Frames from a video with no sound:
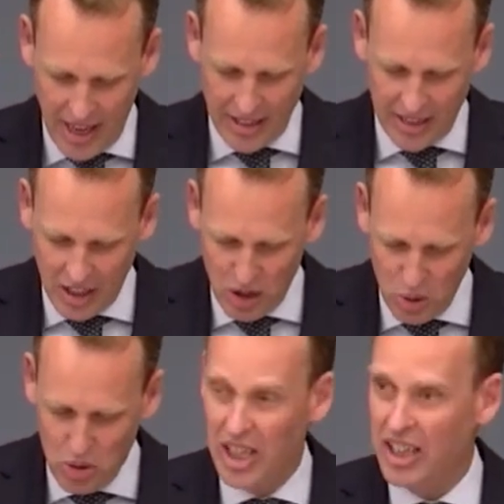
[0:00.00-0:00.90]
and they
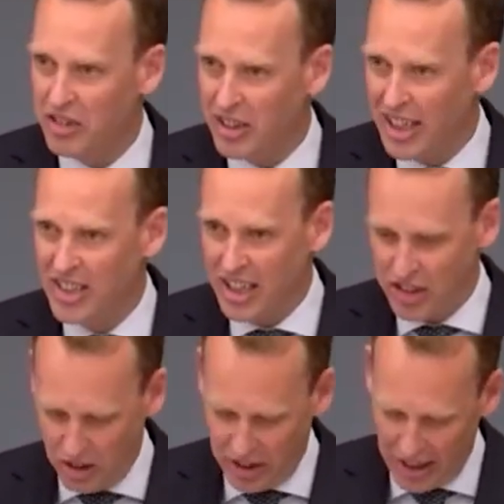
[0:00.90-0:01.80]
use their
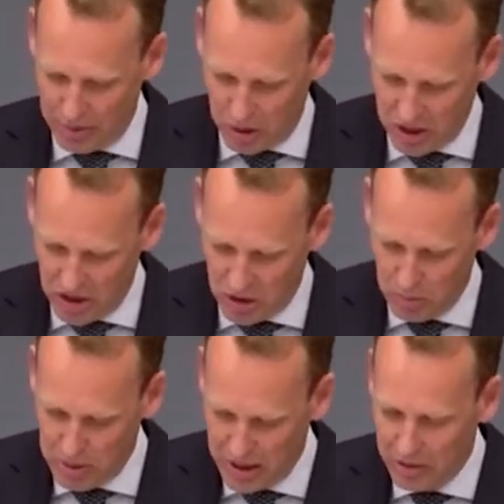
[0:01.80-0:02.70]
transnational networks to
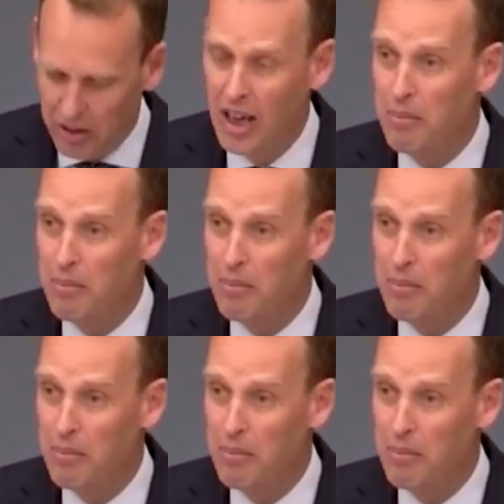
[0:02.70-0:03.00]
build